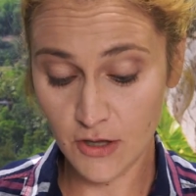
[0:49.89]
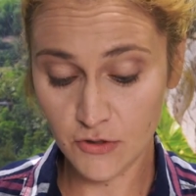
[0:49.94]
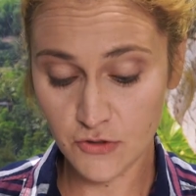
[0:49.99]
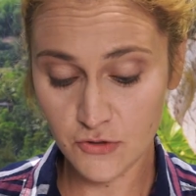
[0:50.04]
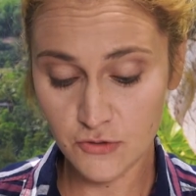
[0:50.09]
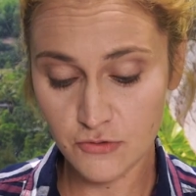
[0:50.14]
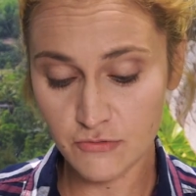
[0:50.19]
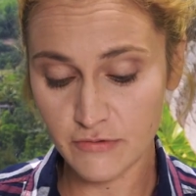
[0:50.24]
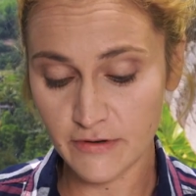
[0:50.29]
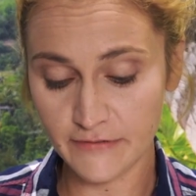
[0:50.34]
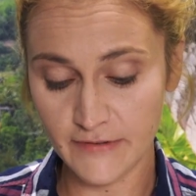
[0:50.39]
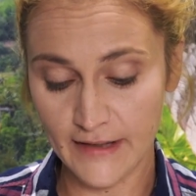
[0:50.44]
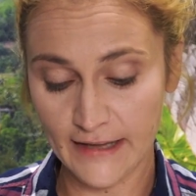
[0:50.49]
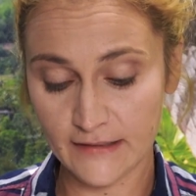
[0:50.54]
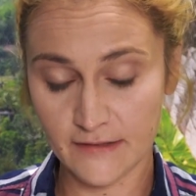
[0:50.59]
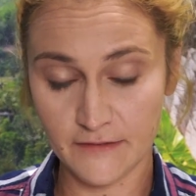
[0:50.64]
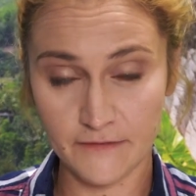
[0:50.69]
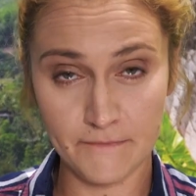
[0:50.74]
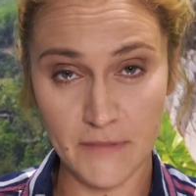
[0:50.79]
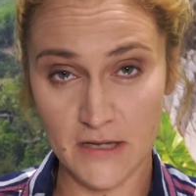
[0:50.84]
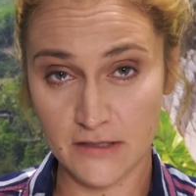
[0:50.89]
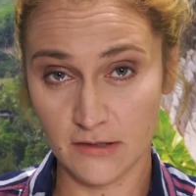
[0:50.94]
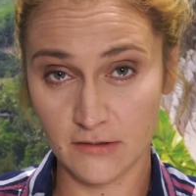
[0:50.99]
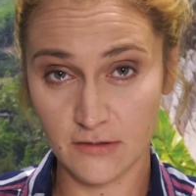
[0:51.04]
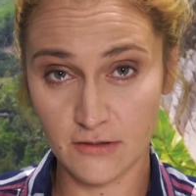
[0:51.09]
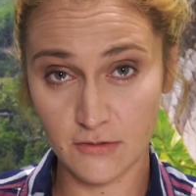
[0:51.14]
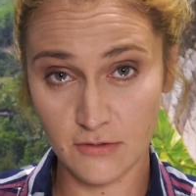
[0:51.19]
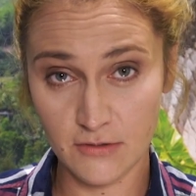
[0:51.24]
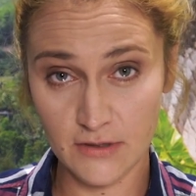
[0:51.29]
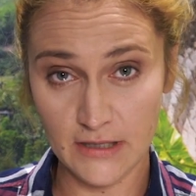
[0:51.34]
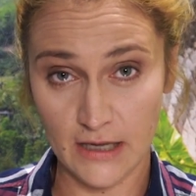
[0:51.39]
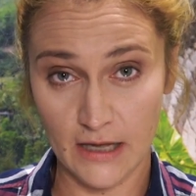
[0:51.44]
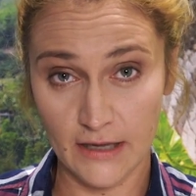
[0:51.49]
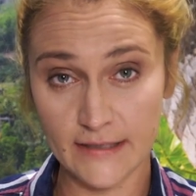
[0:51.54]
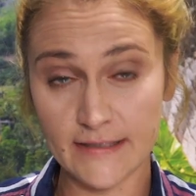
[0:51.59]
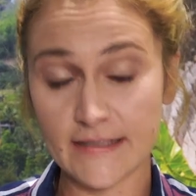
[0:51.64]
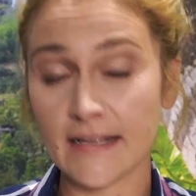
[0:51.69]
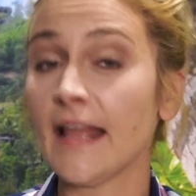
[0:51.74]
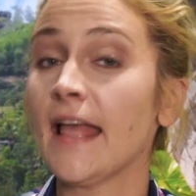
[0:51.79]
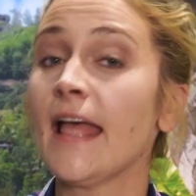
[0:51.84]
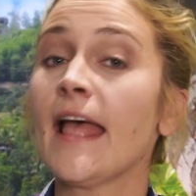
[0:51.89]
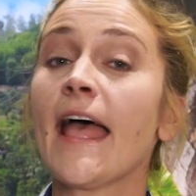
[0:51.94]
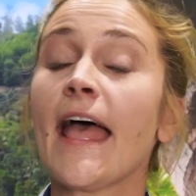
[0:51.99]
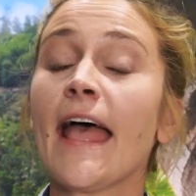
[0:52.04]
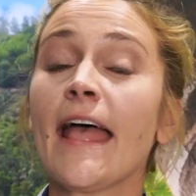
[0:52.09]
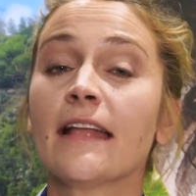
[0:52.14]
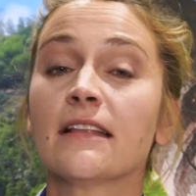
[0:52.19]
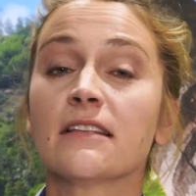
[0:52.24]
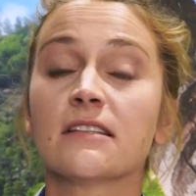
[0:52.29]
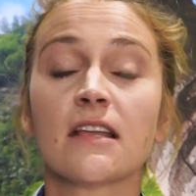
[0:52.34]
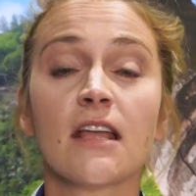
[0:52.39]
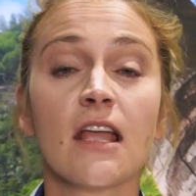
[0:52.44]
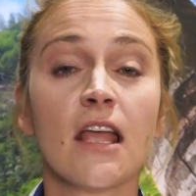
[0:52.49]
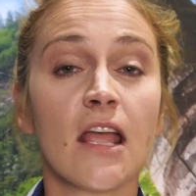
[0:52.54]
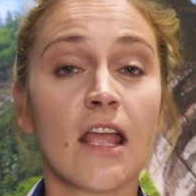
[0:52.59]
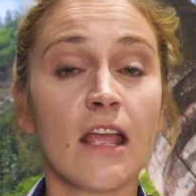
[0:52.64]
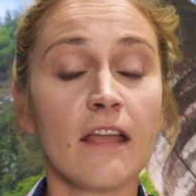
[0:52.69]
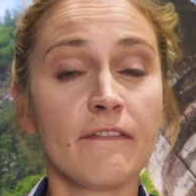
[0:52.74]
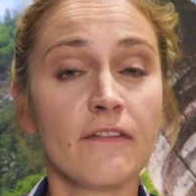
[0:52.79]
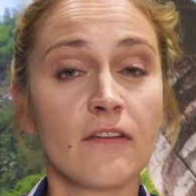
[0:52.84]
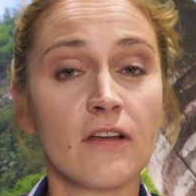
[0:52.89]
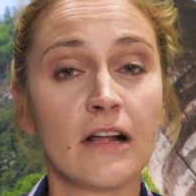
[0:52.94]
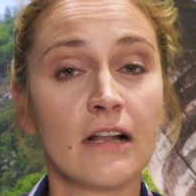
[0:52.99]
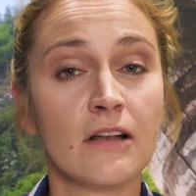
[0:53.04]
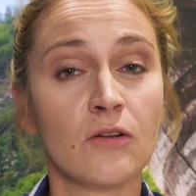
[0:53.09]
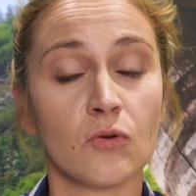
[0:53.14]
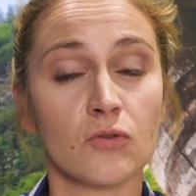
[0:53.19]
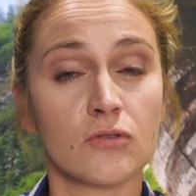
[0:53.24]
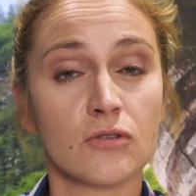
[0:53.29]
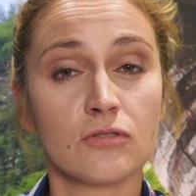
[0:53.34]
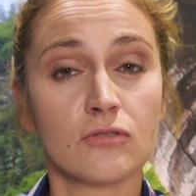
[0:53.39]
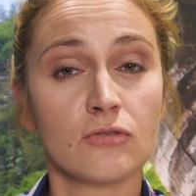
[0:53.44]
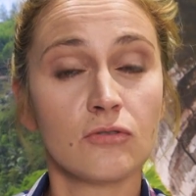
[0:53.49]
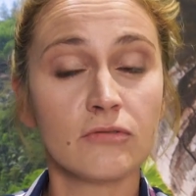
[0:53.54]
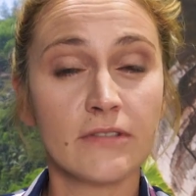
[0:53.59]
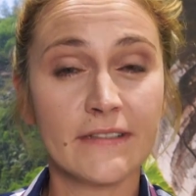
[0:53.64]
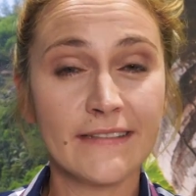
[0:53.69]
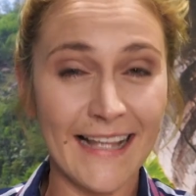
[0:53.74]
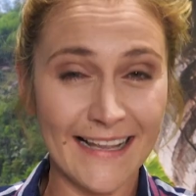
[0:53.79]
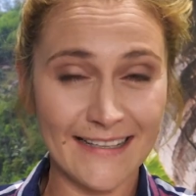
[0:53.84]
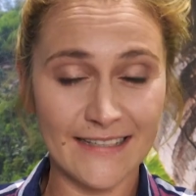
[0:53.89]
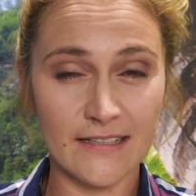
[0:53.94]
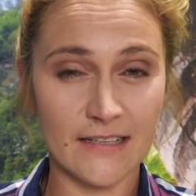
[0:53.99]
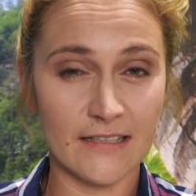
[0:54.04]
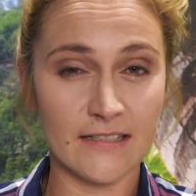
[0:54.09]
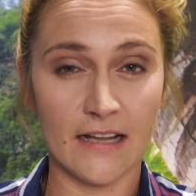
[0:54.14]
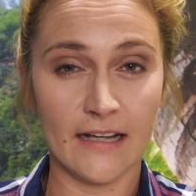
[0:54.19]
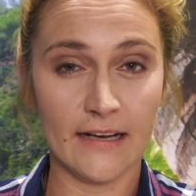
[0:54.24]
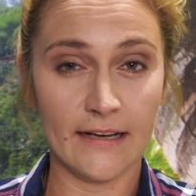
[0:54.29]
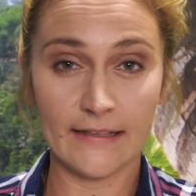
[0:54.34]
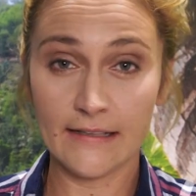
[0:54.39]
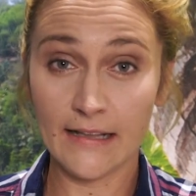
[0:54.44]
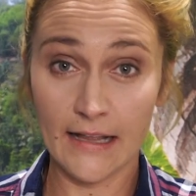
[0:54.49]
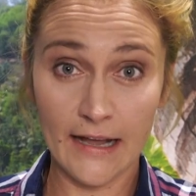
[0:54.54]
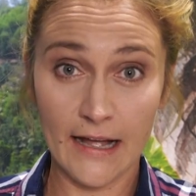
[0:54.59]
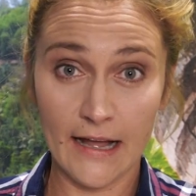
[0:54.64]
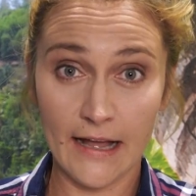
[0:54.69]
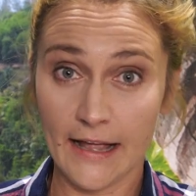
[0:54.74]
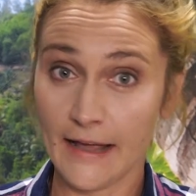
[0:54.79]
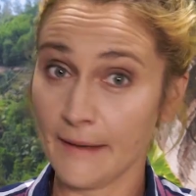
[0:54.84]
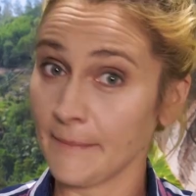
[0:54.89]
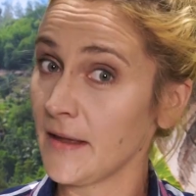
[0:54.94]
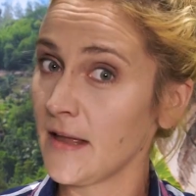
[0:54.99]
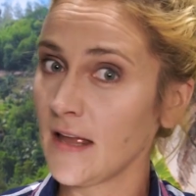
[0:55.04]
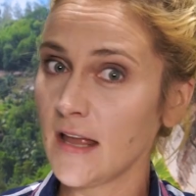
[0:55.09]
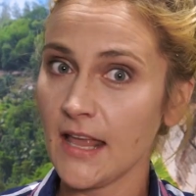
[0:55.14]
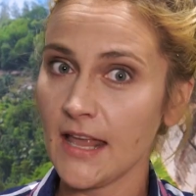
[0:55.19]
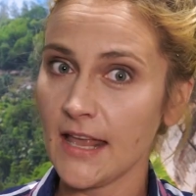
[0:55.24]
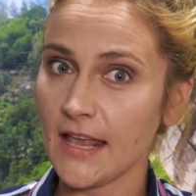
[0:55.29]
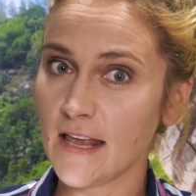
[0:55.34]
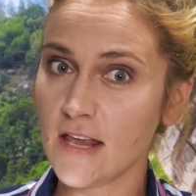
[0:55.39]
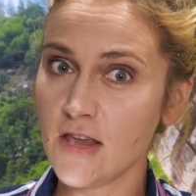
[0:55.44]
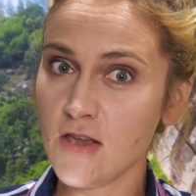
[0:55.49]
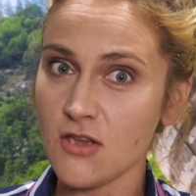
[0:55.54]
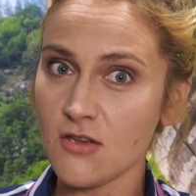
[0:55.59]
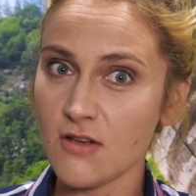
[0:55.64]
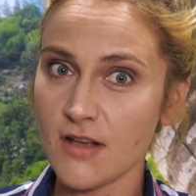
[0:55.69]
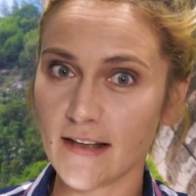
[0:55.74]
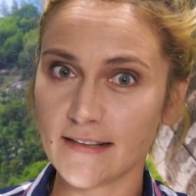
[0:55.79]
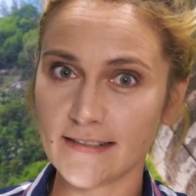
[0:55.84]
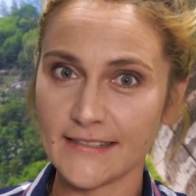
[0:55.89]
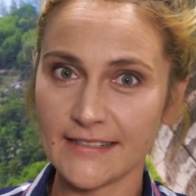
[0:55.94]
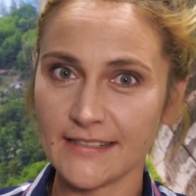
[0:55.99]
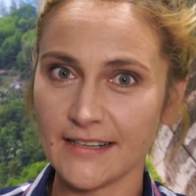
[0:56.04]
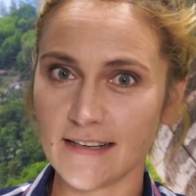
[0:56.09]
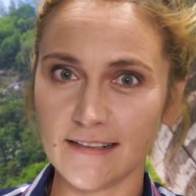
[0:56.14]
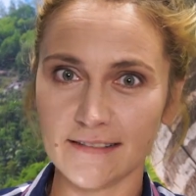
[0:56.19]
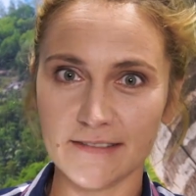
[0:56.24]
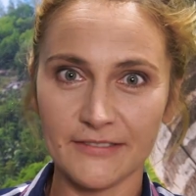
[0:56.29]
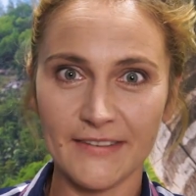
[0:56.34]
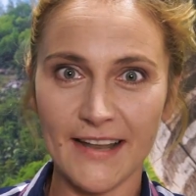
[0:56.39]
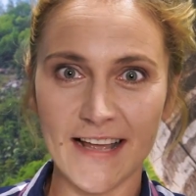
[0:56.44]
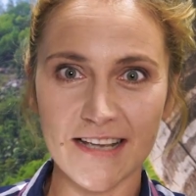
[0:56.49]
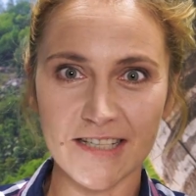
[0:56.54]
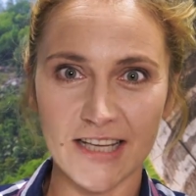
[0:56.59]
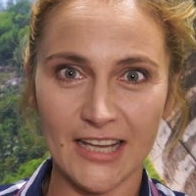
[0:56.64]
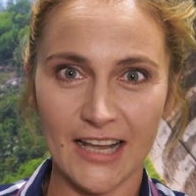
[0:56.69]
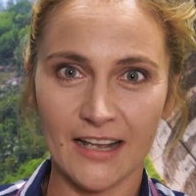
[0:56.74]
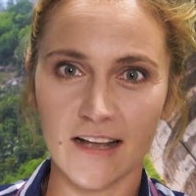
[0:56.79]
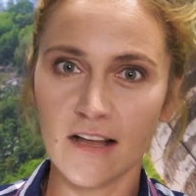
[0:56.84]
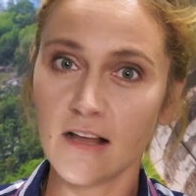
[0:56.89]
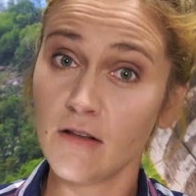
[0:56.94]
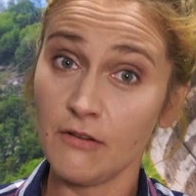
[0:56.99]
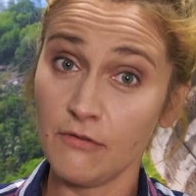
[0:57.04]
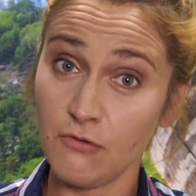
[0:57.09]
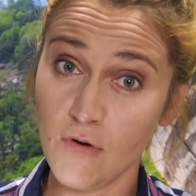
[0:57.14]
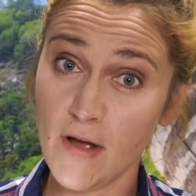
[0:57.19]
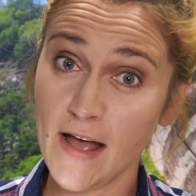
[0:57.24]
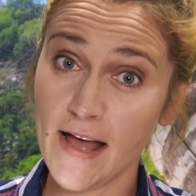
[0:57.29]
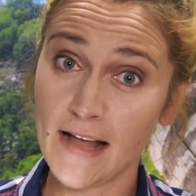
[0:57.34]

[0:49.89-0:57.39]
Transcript: two reflective panels on sides, and if you are lost on a deserted island like I am, you can start flashing for